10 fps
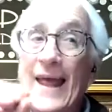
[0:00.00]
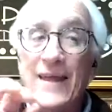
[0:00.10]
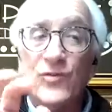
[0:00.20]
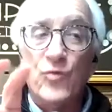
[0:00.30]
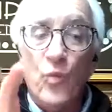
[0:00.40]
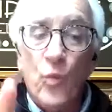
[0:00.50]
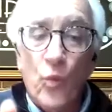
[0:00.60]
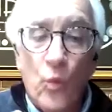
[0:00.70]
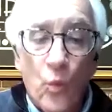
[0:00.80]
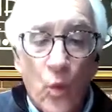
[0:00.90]
is
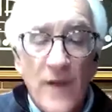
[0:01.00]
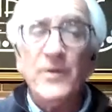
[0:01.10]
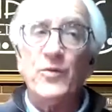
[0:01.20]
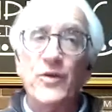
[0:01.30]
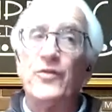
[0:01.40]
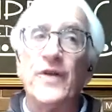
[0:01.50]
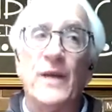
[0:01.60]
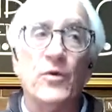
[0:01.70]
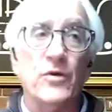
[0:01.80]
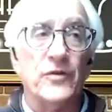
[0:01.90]
right between 2
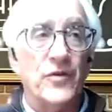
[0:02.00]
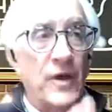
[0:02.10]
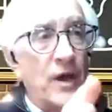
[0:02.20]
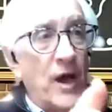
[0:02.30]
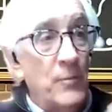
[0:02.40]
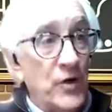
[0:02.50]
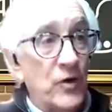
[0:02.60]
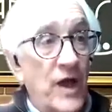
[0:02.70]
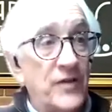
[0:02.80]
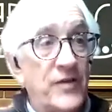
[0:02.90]
neighborhoods, a
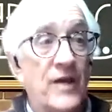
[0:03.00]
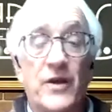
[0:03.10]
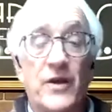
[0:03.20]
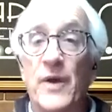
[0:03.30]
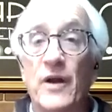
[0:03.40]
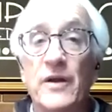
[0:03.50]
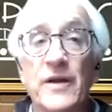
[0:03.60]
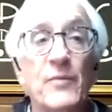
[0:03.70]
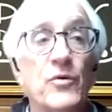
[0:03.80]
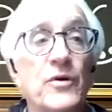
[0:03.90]
middle-class African-American
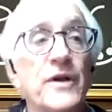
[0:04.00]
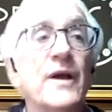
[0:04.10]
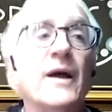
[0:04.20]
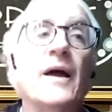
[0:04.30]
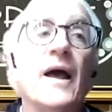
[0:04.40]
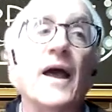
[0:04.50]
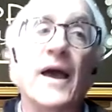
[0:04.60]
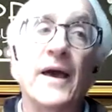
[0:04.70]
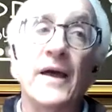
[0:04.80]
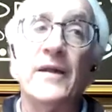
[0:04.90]
neighborhood
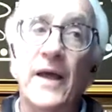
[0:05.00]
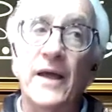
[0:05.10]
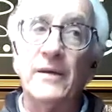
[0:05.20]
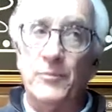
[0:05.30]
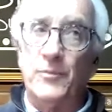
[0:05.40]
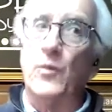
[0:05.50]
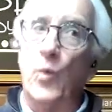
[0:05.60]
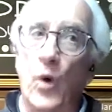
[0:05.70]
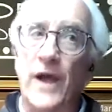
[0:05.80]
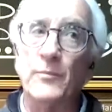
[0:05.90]
and a
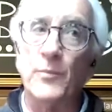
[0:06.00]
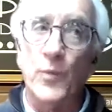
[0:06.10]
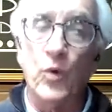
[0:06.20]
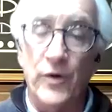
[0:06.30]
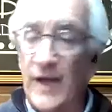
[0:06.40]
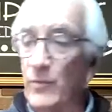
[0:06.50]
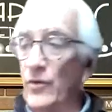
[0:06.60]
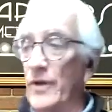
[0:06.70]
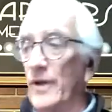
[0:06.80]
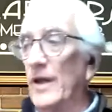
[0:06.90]
white poor neighborhood.
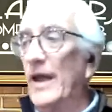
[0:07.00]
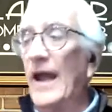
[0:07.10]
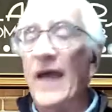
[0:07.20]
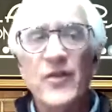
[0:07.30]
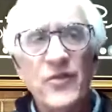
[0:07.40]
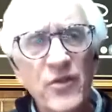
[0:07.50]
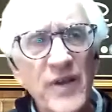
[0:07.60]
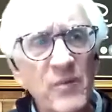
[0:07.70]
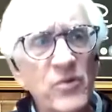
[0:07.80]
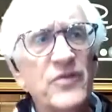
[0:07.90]
And the 2
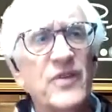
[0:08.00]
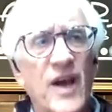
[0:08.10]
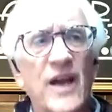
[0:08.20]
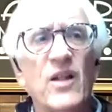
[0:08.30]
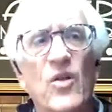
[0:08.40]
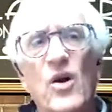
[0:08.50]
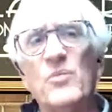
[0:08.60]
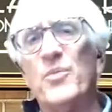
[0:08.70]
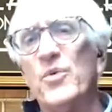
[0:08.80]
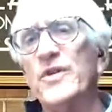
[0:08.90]
neighborhoods got
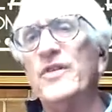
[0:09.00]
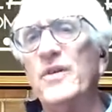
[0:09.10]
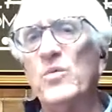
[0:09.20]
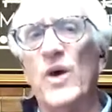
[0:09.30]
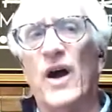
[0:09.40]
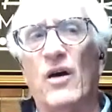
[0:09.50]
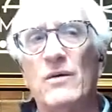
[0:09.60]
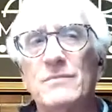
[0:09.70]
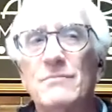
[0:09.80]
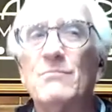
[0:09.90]
along pretty well,
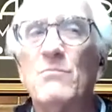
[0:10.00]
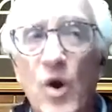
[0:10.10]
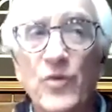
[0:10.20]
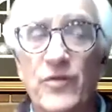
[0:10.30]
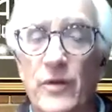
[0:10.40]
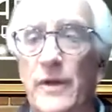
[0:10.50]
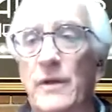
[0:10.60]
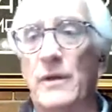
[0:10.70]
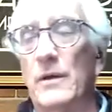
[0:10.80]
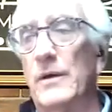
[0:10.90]
mostly.
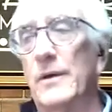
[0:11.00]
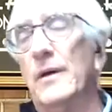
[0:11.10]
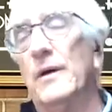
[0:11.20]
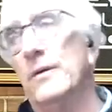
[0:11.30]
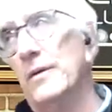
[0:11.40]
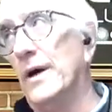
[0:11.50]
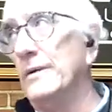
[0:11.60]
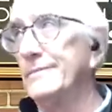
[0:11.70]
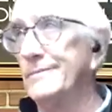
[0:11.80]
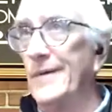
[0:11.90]
Well,